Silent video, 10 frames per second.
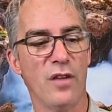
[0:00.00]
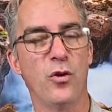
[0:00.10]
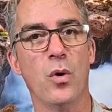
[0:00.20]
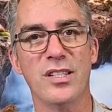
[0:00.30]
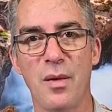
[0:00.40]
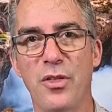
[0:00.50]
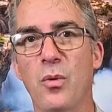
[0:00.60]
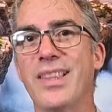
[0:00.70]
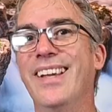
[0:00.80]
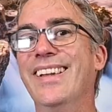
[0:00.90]
if you want something
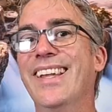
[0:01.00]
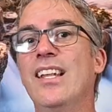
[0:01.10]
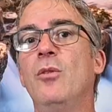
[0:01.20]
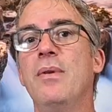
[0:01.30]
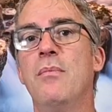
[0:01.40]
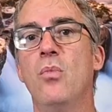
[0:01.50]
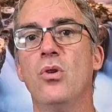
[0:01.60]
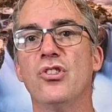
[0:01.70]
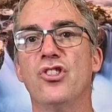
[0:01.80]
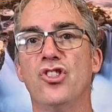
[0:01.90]
with a little bit
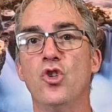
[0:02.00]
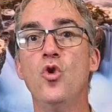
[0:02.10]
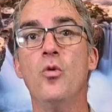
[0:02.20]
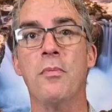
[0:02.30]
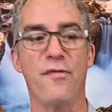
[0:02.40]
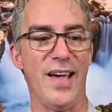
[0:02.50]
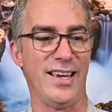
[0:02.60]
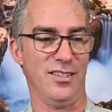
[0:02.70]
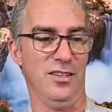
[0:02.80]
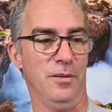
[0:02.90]
more zoom
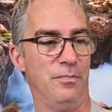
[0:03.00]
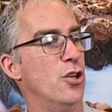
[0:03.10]
factor,